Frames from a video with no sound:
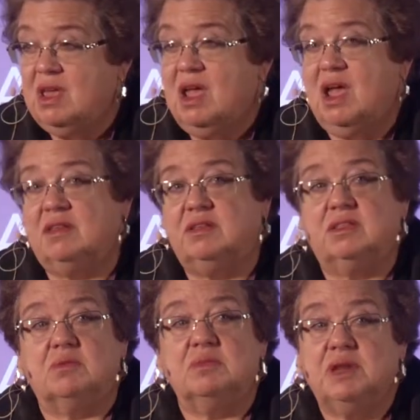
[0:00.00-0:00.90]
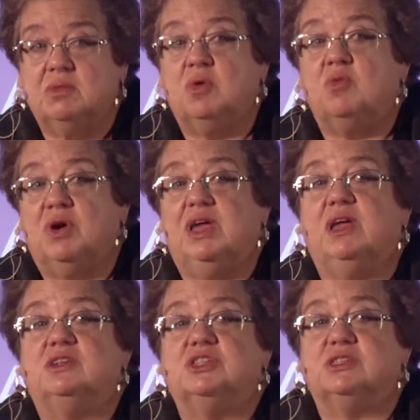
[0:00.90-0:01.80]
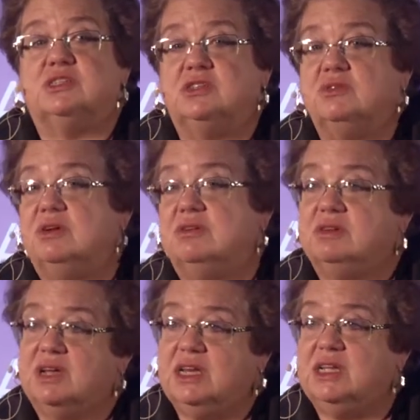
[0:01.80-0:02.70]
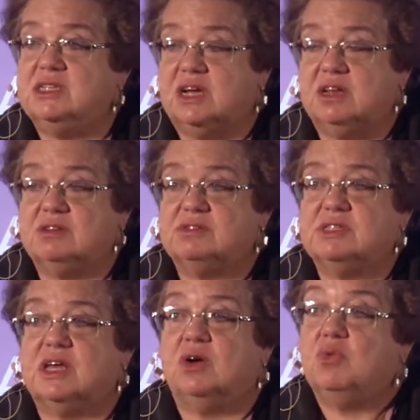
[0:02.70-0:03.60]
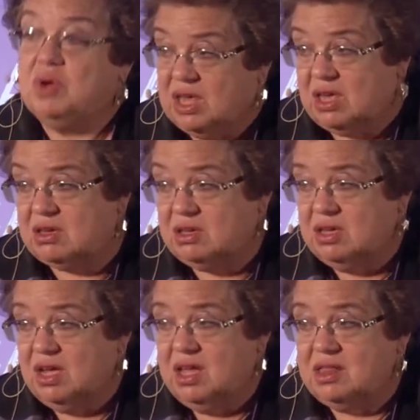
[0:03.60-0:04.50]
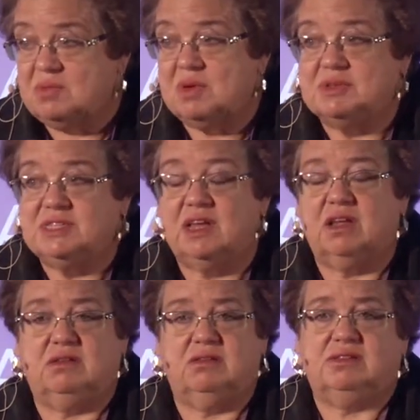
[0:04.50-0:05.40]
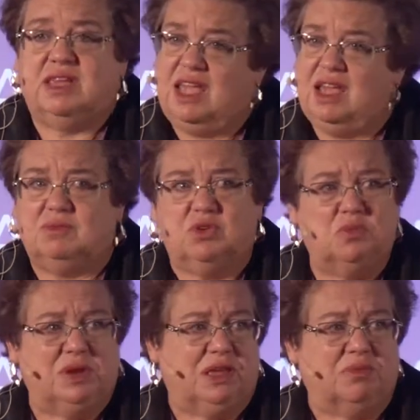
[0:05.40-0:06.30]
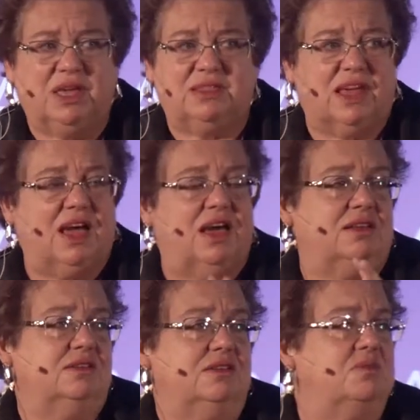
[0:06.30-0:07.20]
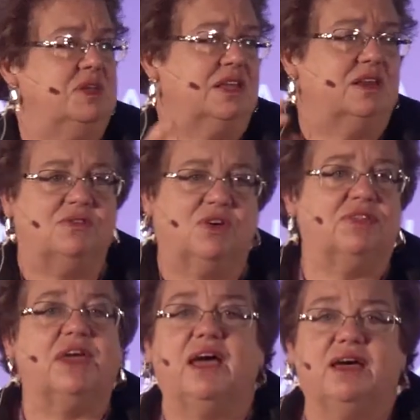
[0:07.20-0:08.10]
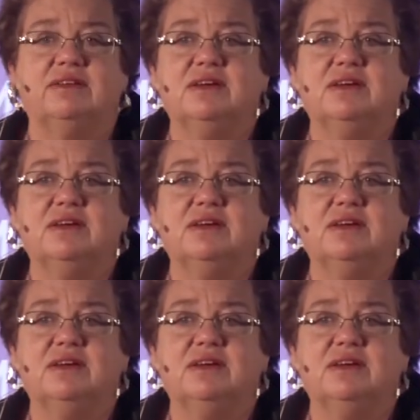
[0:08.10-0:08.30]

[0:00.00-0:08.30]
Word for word: and that the minimum wage is $290 a week, then people said, damn, nobody can make that. Nobody can live on that.